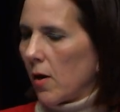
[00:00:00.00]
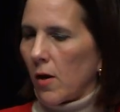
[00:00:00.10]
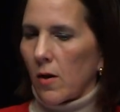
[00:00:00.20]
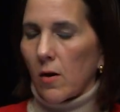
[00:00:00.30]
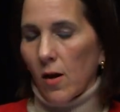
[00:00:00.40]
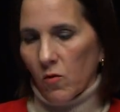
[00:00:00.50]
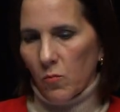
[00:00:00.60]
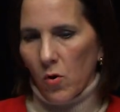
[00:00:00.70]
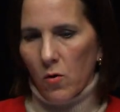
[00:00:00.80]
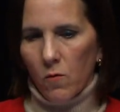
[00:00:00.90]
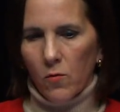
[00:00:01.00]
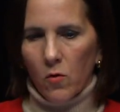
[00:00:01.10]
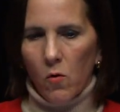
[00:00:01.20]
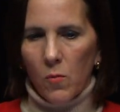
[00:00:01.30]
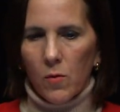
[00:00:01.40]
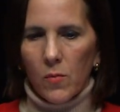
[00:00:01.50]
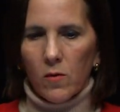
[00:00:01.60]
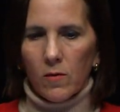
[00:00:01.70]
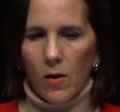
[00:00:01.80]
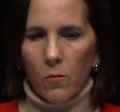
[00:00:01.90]
And as part of the
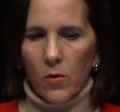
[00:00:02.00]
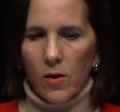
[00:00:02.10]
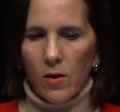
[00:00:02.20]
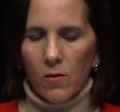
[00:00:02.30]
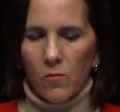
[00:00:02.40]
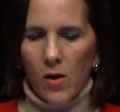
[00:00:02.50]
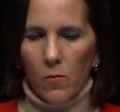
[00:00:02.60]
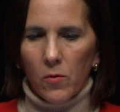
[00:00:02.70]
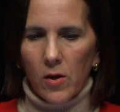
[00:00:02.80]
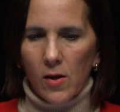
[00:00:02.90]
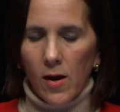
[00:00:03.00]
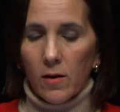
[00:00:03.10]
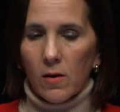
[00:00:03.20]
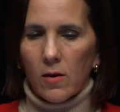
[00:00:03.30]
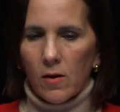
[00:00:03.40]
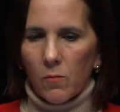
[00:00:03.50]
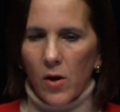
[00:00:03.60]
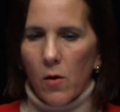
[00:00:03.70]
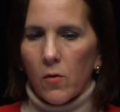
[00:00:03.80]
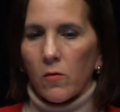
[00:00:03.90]
commitments that we enacted in
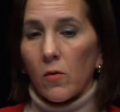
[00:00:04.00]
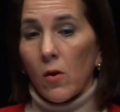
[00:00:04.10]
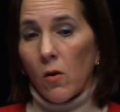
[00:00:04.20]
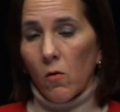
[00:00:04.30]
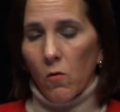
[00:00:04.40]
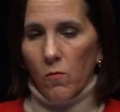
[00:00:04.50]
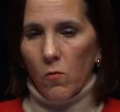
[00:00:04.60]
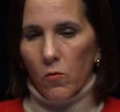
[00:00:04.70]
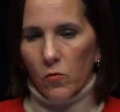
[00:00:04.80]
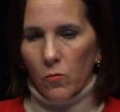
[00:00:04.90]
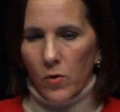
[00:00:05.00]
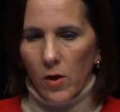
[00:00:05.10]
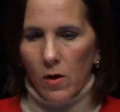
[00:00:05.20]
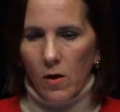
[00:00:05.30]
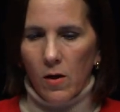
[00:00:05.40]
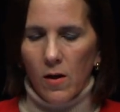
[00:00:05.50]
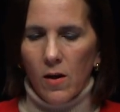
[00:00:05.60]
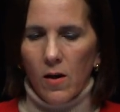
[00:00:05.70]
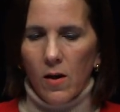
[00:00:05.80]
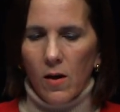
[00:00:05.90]
Paris, of course, we
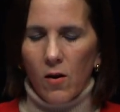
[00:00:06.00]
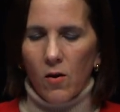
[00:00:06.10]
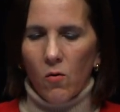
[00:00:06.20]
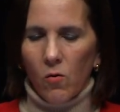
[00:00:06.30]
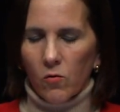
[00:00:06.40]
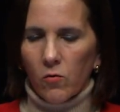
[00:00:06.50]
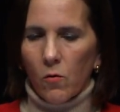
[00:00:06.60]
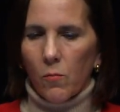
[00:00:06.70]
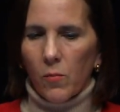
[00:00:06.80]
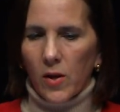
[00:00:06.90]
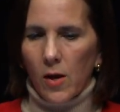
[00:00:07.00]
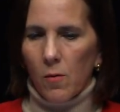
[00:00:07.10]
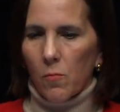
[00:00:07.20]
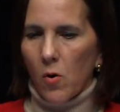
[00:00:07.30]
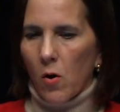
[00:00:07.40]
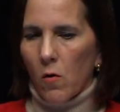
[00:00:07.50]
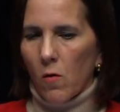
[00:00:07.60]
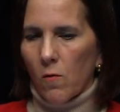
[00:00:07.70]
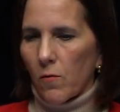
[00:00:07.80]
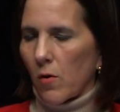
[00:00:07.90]
also became part of